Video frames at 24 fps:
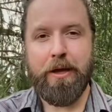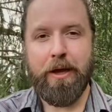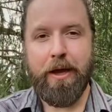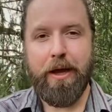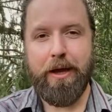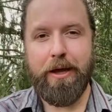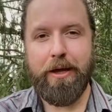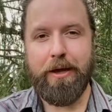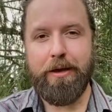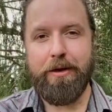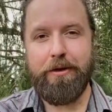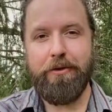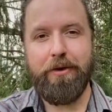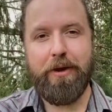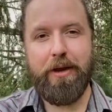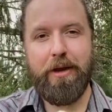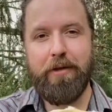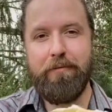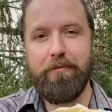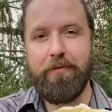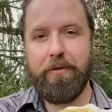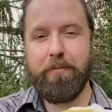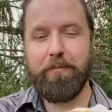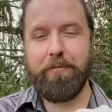And you can
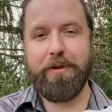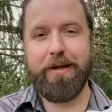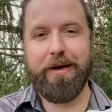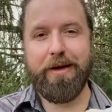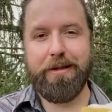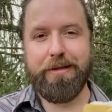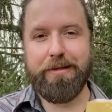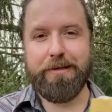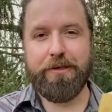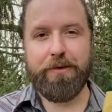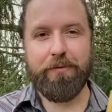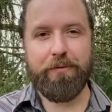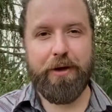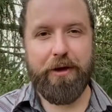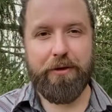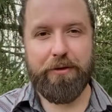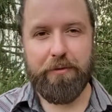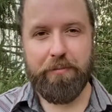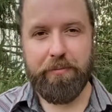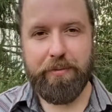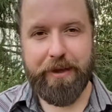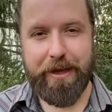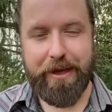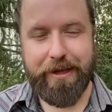even apply this around the
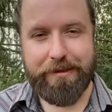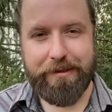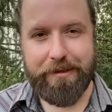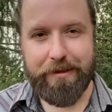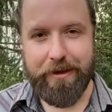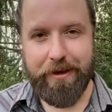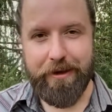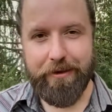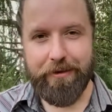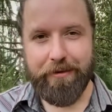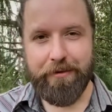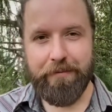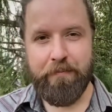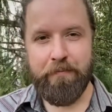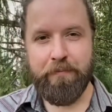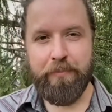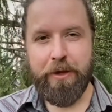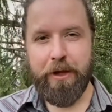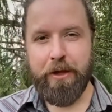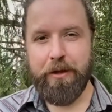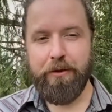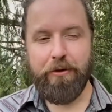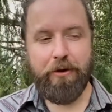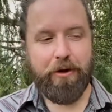plants later.
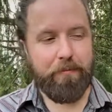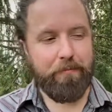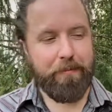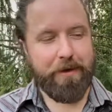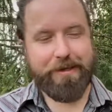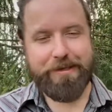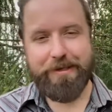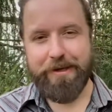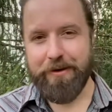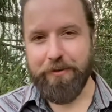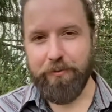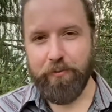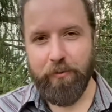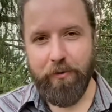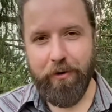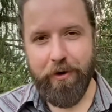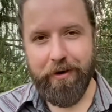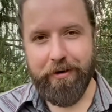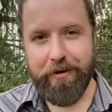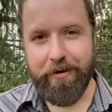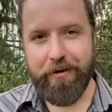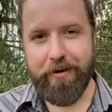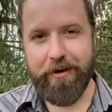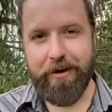You can mix it in
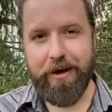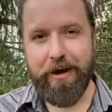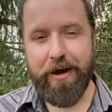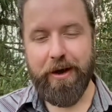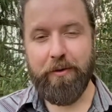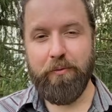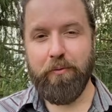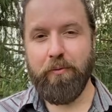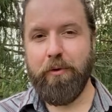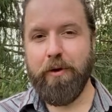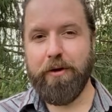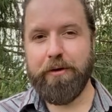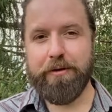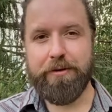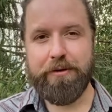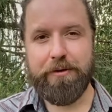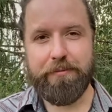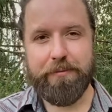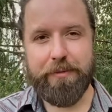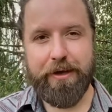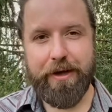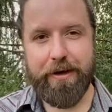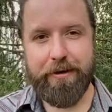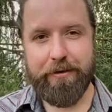water and water
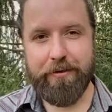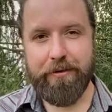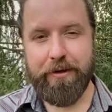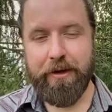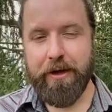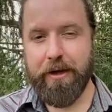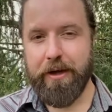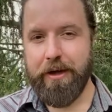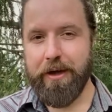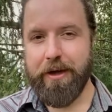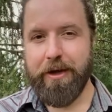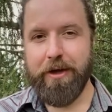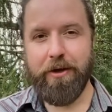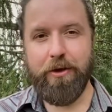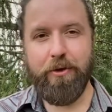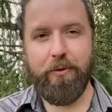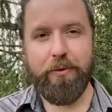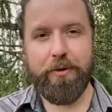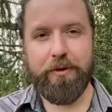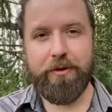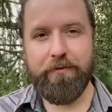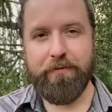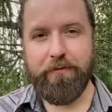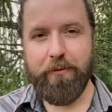them later. It can go
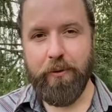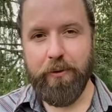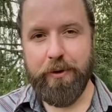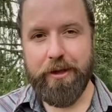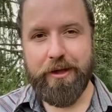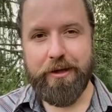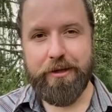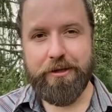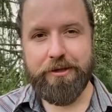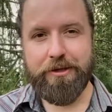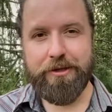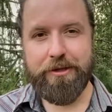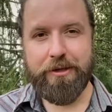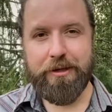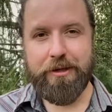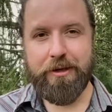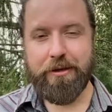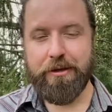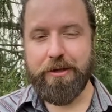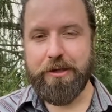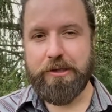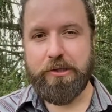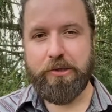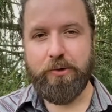on the foliage,
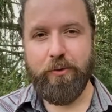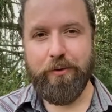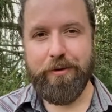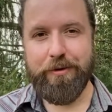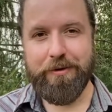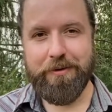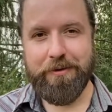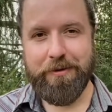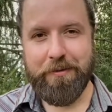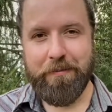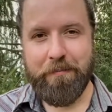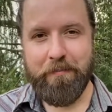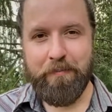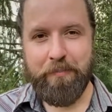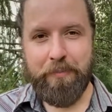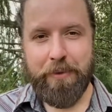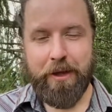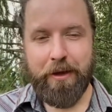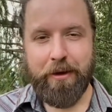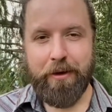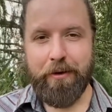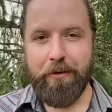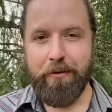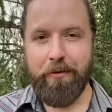the soil,
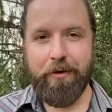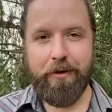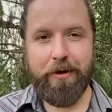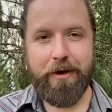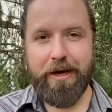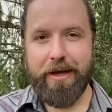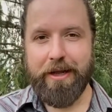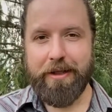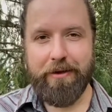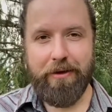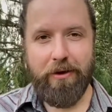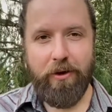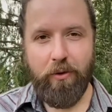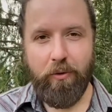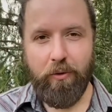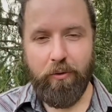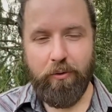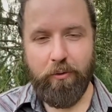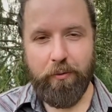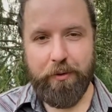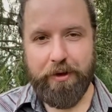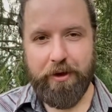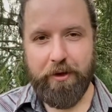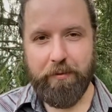or in the hole
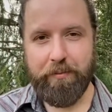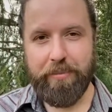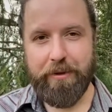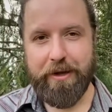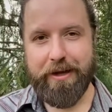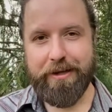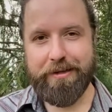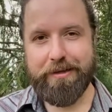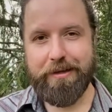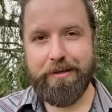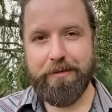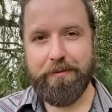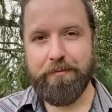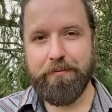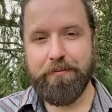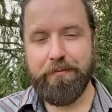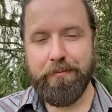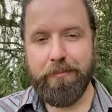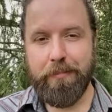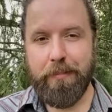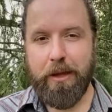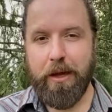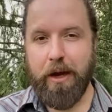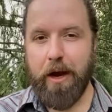when you're planting them.
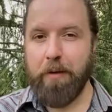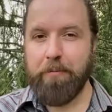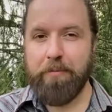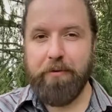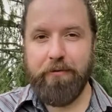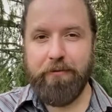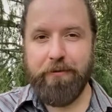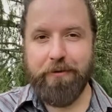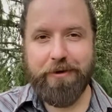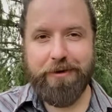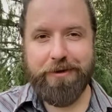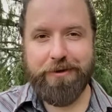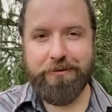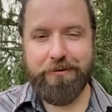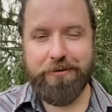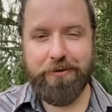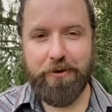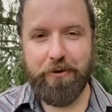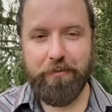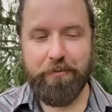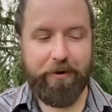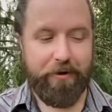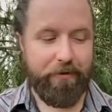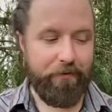I prefer to do a
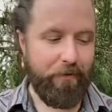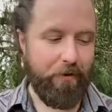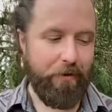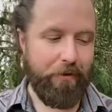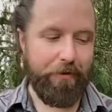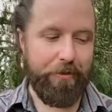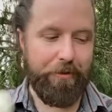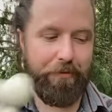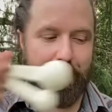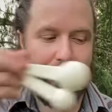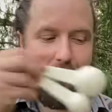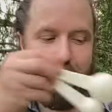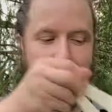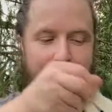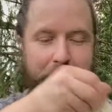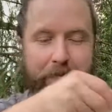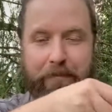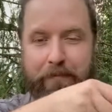little bit of all three.